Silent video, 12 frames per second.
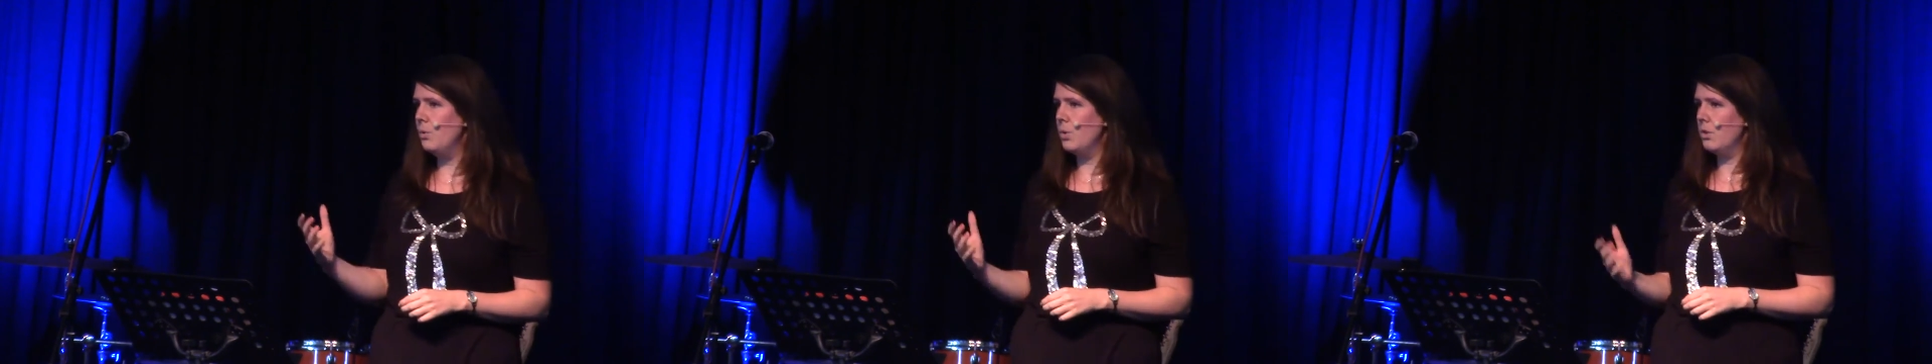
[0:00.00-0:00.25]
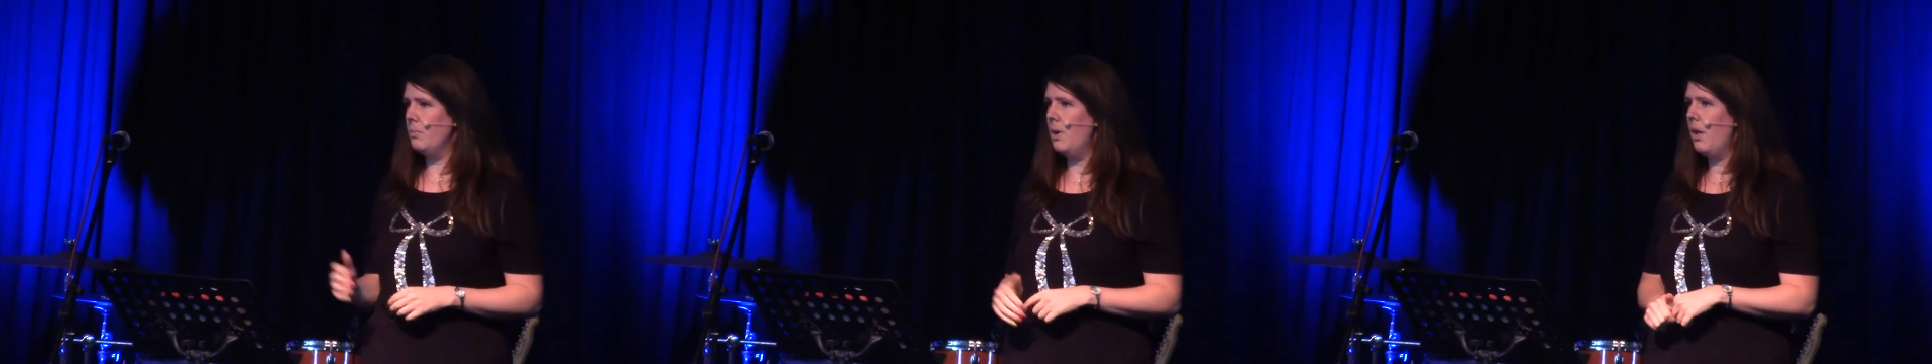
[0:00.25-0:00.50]
in
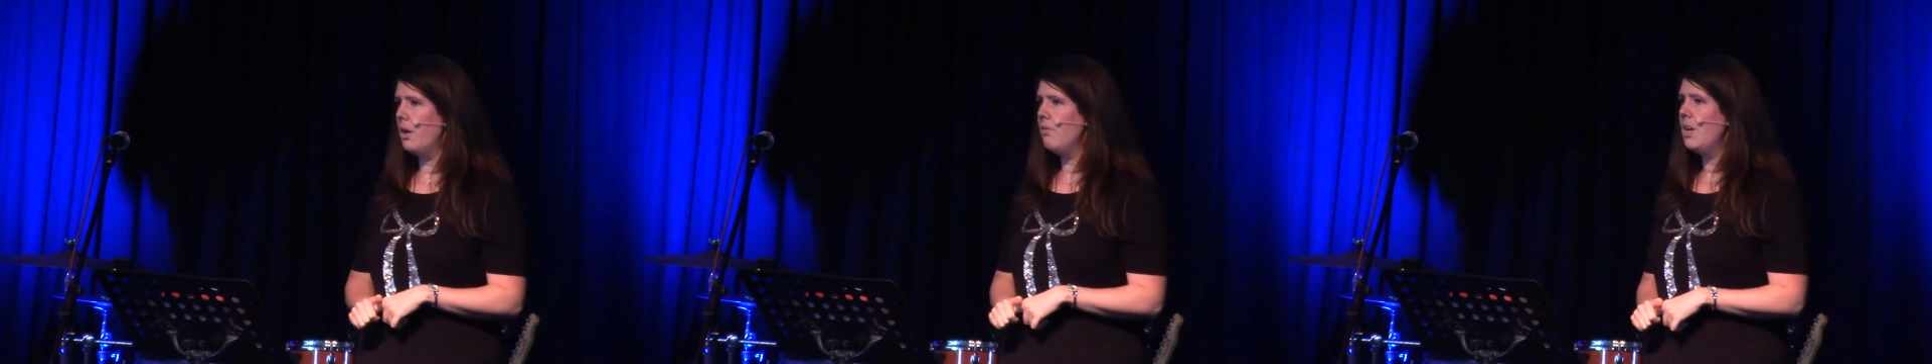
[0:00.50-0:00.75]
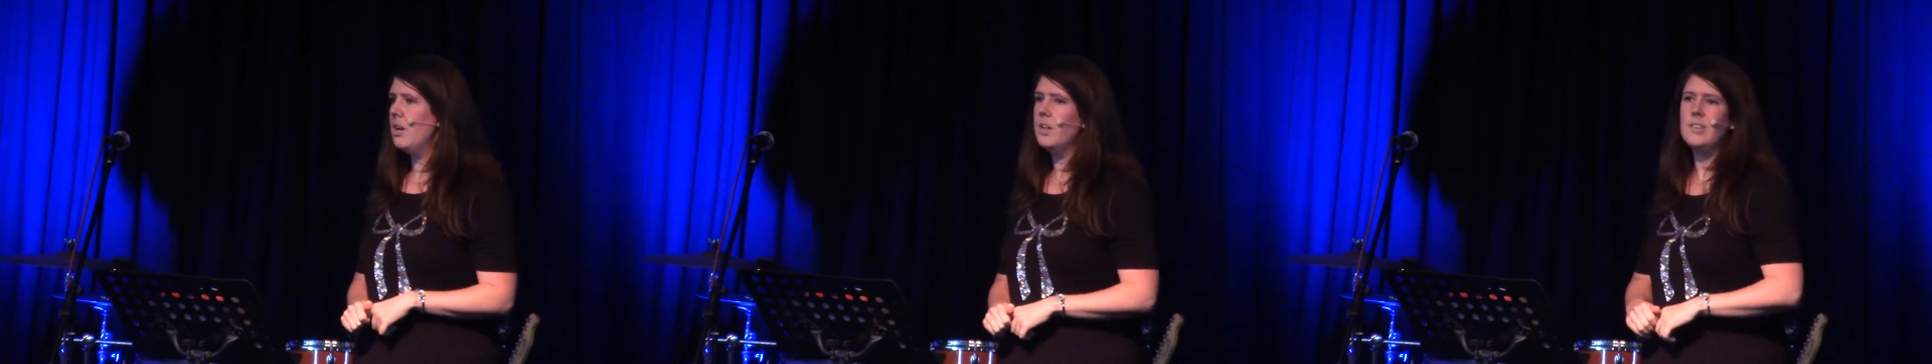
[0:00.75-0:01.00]
Guatemala, I
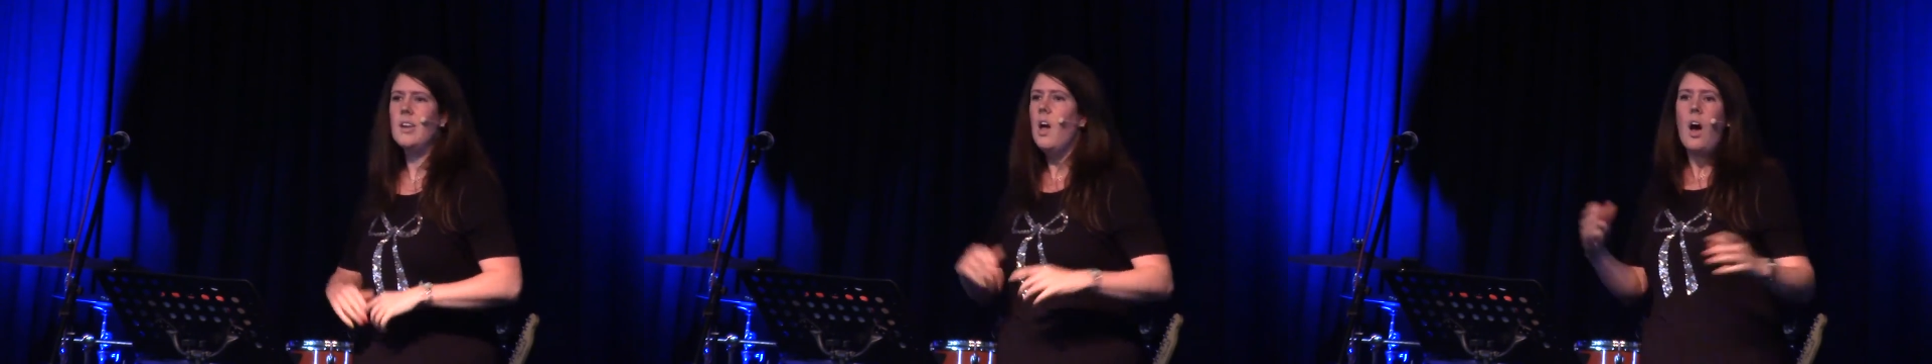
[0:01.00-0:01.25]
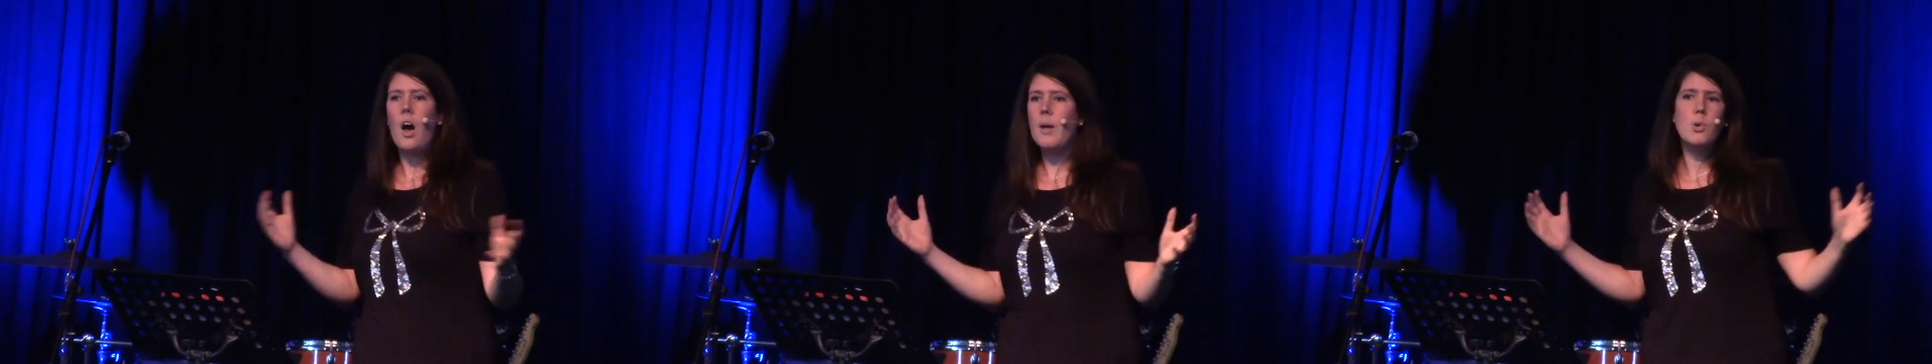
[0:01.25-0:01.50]
realised
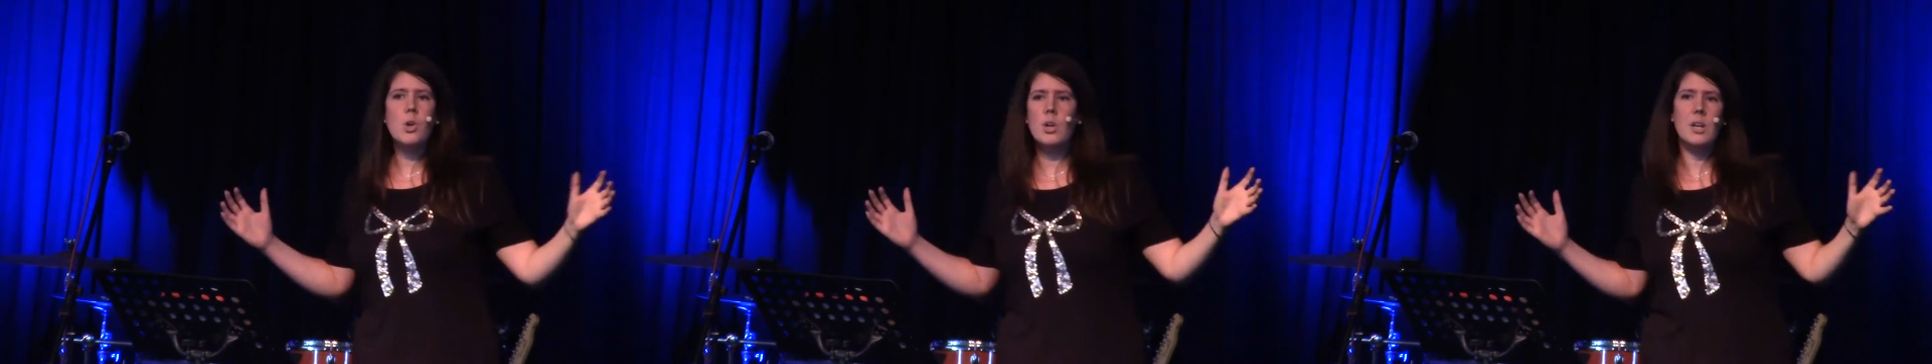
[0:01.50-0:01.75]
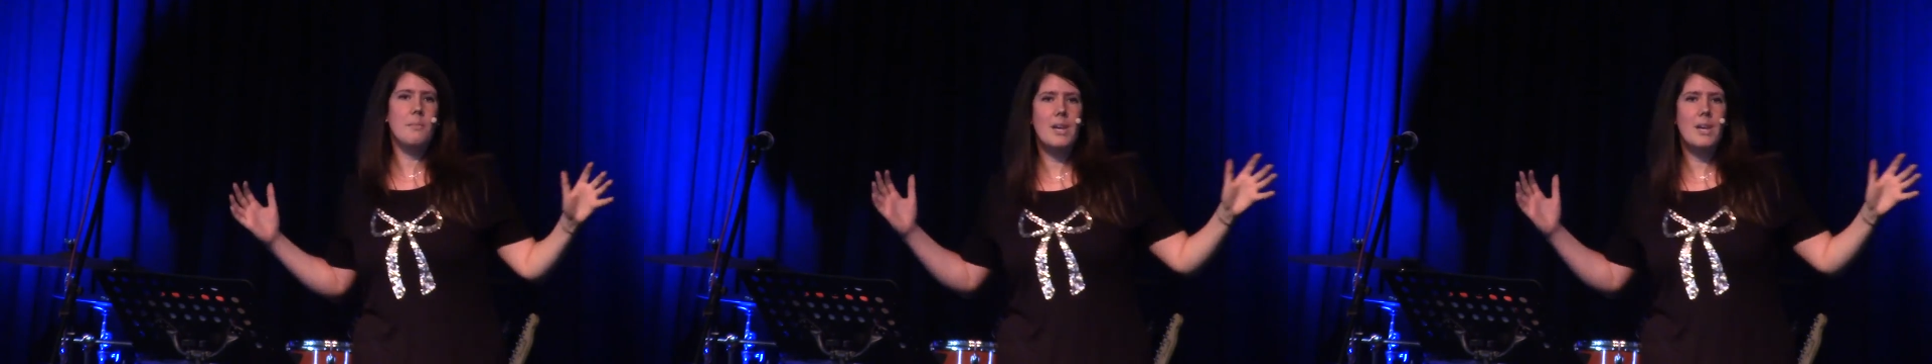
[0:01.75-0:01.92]
I'm not going to